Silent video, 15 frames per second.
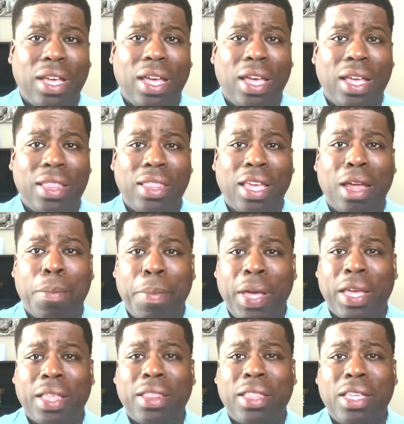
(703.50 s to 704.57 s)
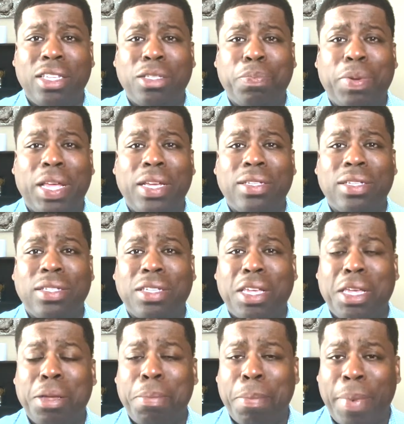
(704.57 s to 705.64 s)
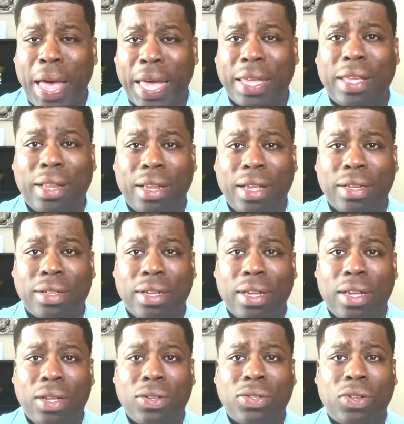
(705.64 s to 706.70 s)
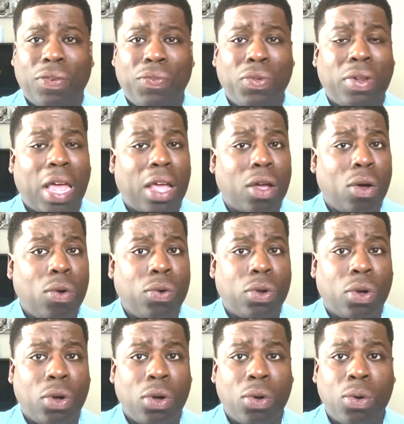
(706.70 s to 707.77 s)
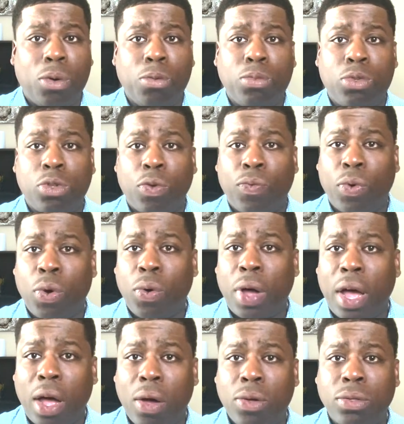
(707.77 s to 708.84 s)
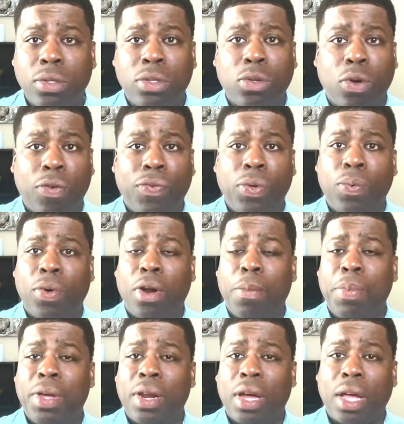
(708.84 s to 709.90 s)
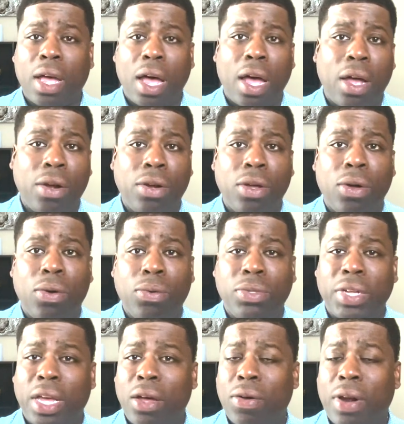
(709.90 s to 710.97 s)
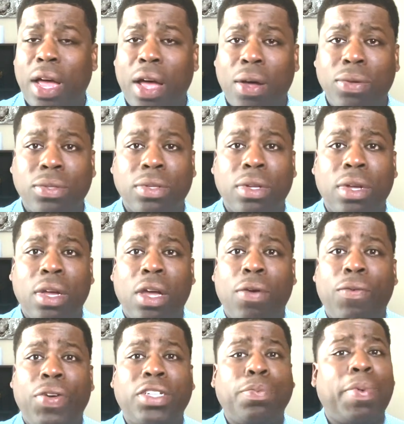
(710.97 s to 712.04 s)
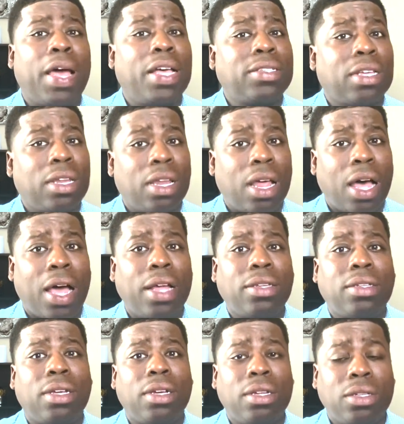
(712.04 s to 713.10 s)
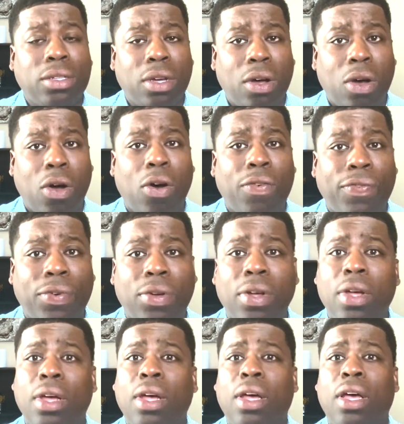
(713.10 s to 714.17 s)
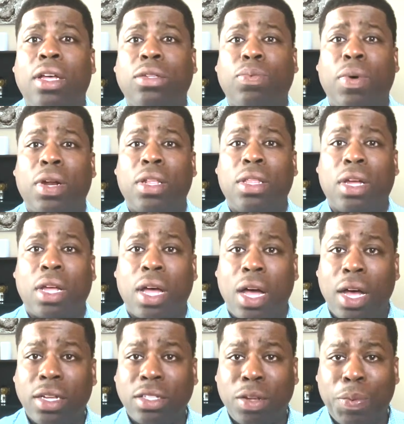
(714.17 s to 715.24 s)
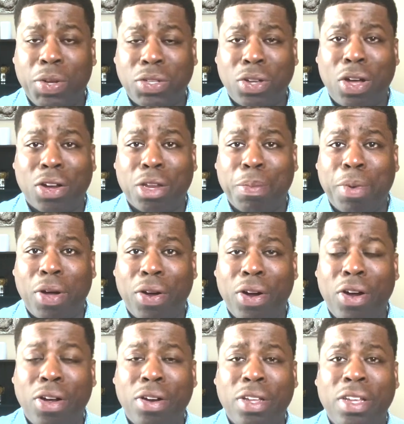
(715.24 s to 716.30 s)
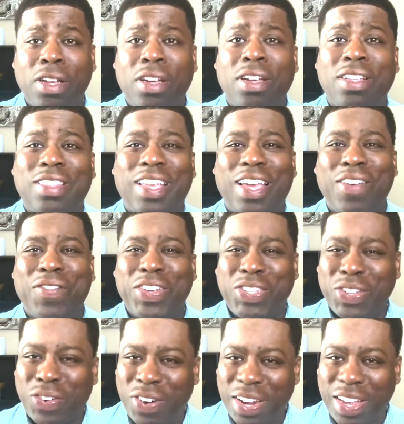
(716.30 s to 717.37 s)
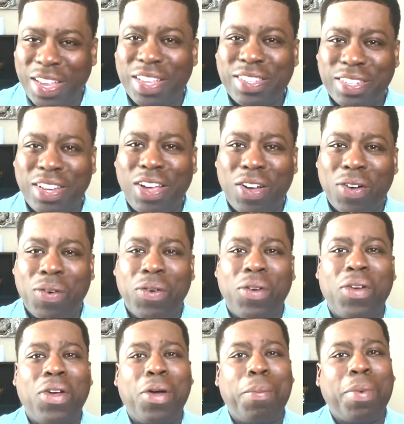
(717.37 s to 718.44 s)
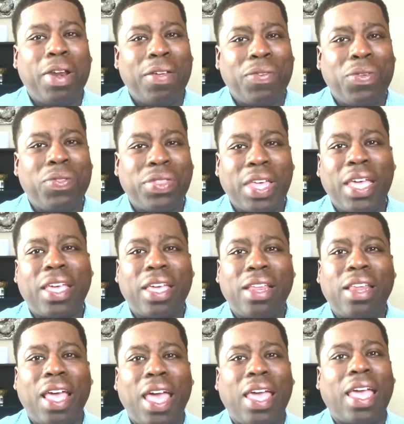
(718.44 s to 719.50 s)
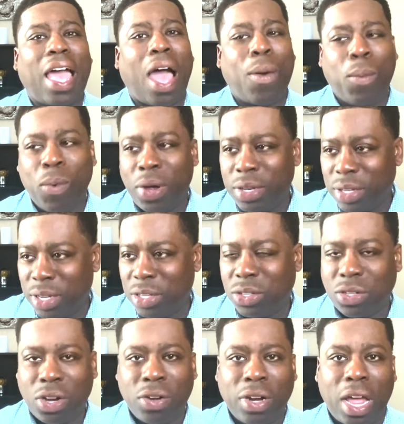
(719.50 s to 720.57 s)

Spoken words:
and they're making these places immaculate. So if you like older homes, the row houses, or if you want to be in a condo, townhouse, Richmond has a lot to offer. It's one of the cons that we talked about earlier. The inventory is low. But if you're thinking, hey, I want this certain